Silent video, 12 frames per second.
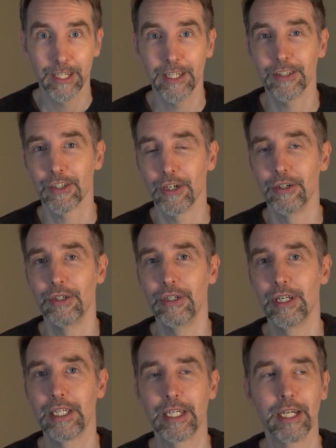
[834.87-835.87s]
It's
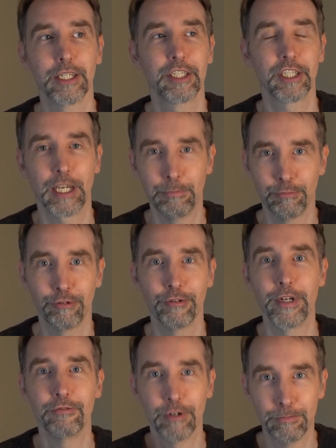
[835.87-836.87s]
only a
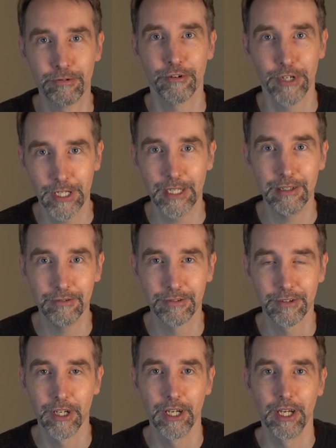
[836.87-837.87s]
temporary reprieve